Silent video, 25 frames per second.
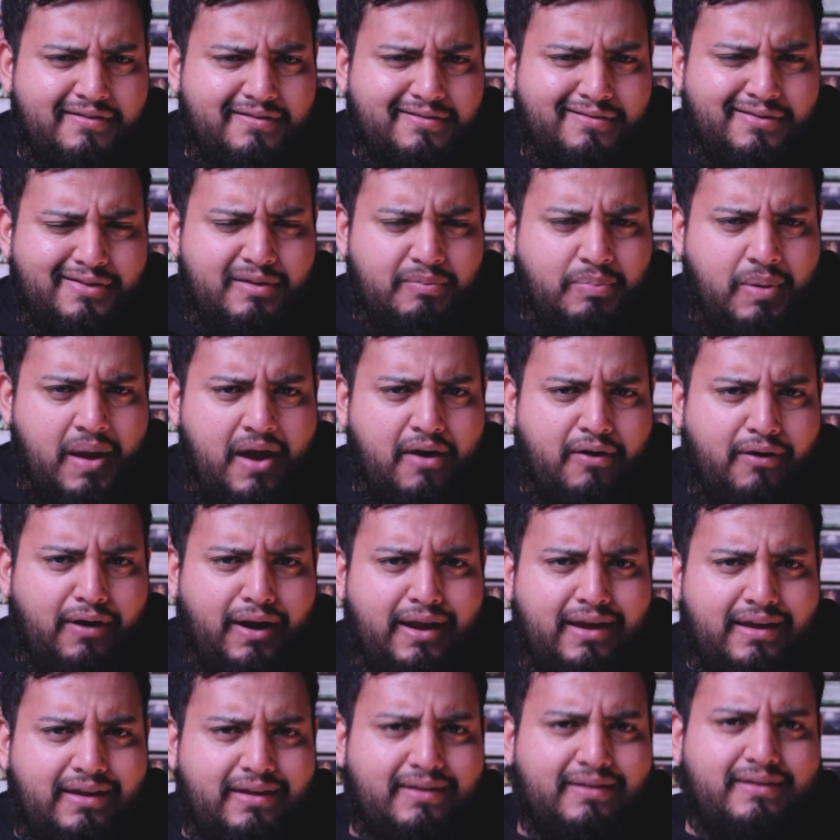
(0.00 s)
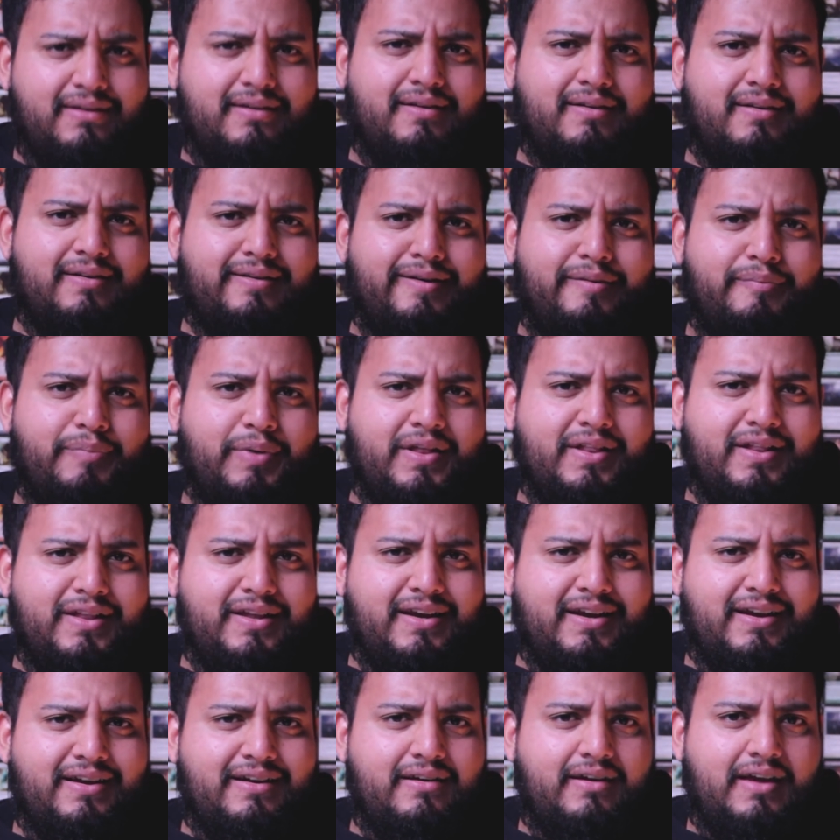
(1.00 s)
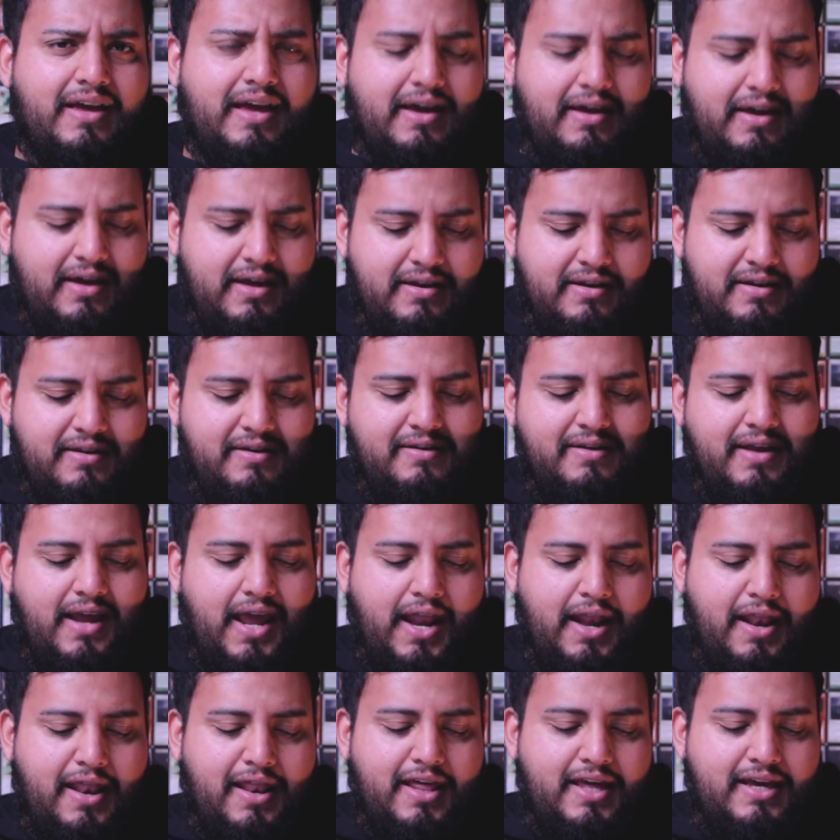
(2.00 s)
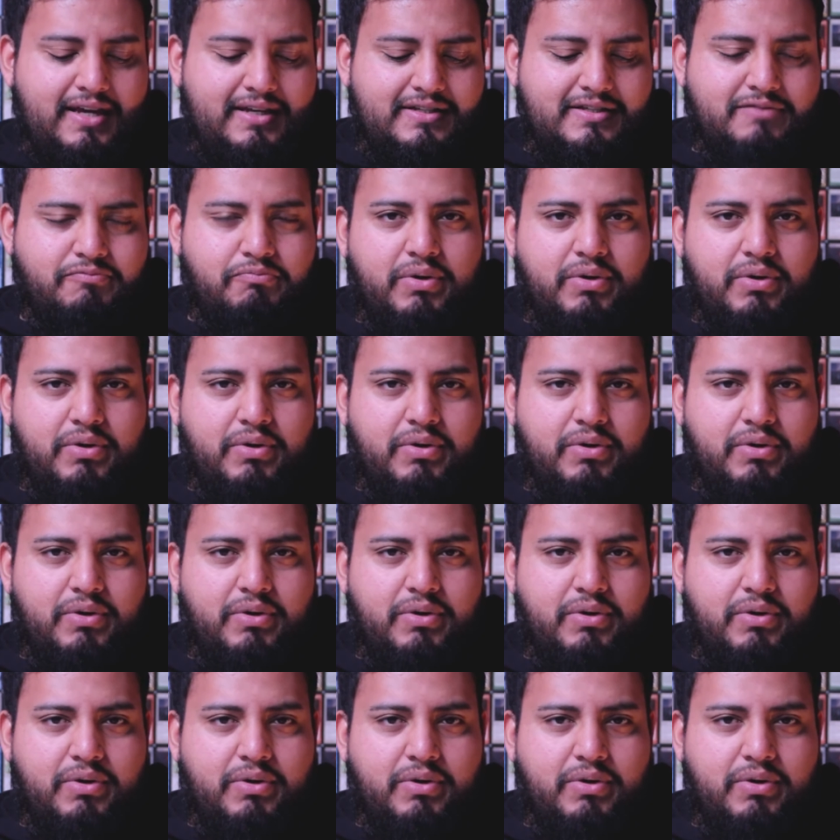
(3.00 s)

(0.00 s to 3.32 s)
the parry ability in this,